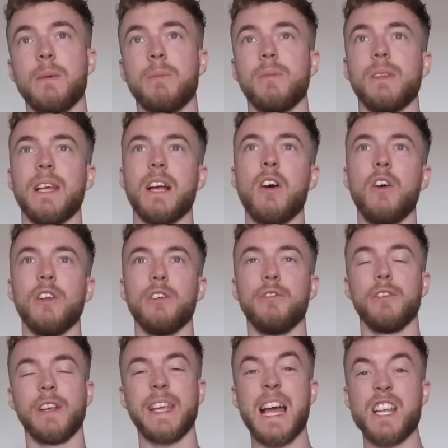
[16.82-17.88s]
they're kind
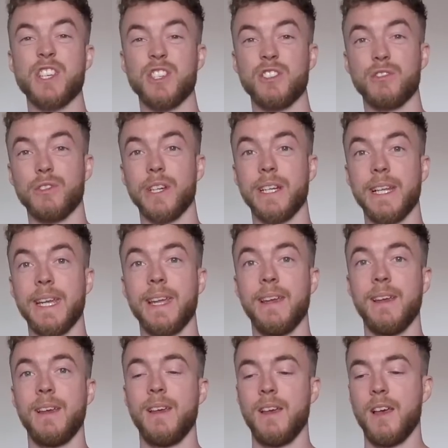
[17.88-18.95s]
of gadgets really,
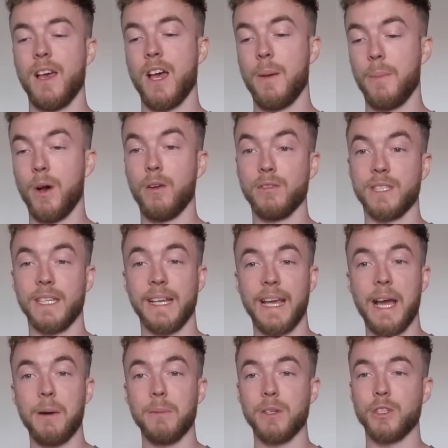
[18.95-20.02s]
but obviously they
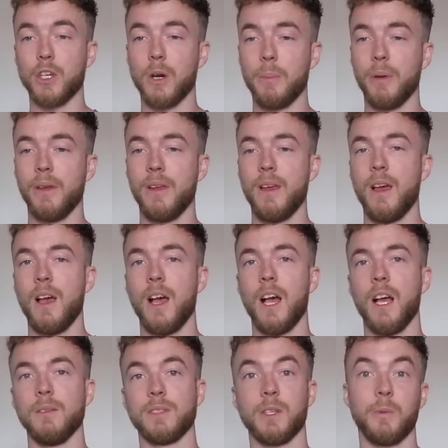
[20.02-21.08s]
help the job,
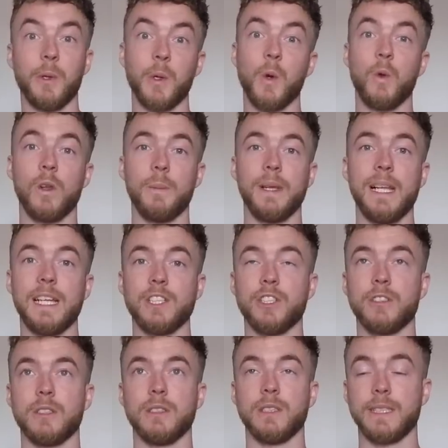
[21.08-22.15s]
so we'll call them
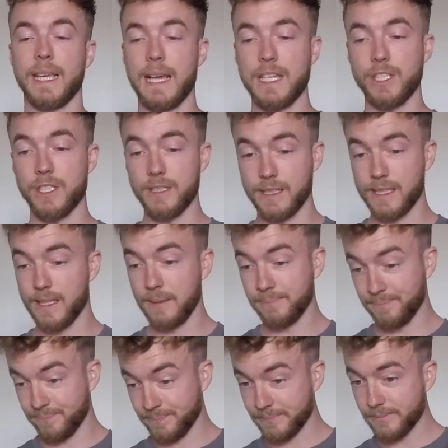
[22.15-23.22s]
electricians gadgets.
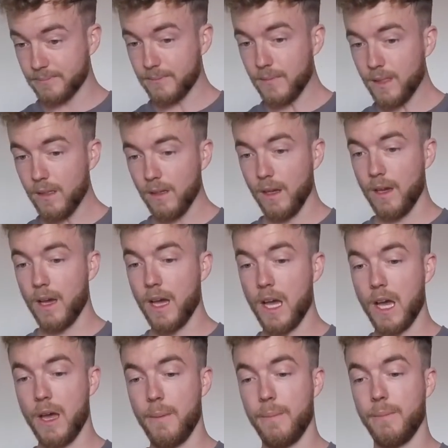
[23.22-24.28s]

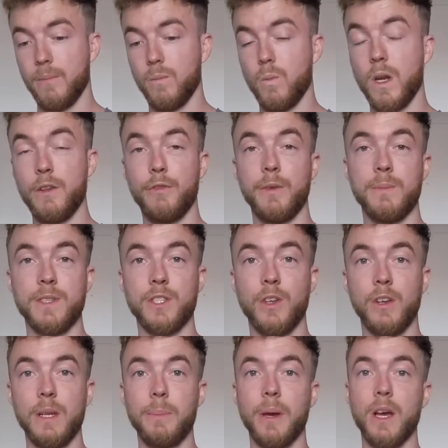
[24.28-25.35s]
One of them is
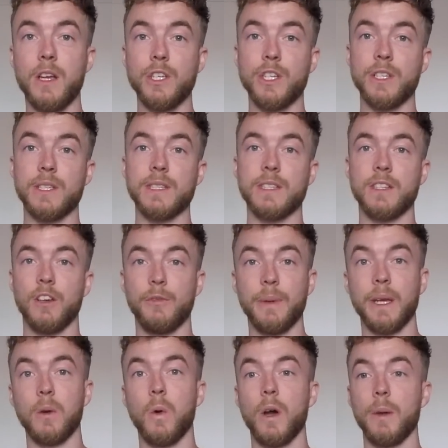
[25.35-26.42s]
newly purchased. I've
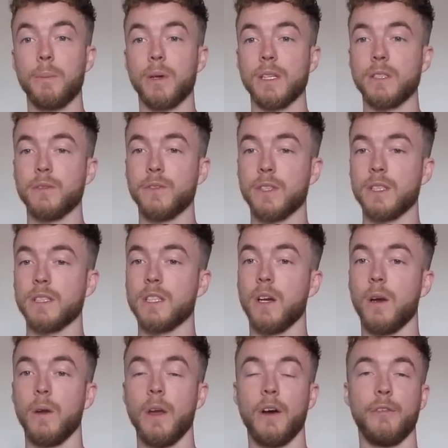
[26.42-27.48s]
been quite impressed with it,
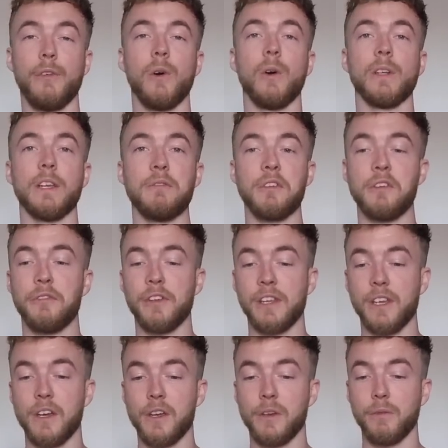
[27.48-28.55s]
so I thought I'd give you a
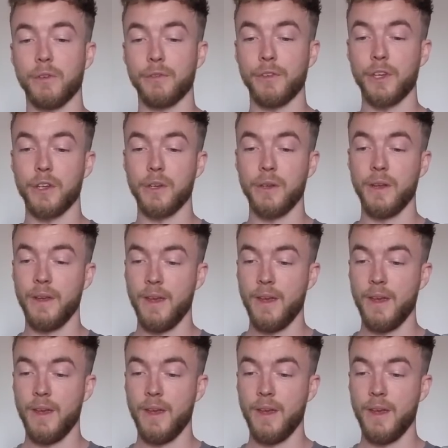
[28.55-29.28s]
video review.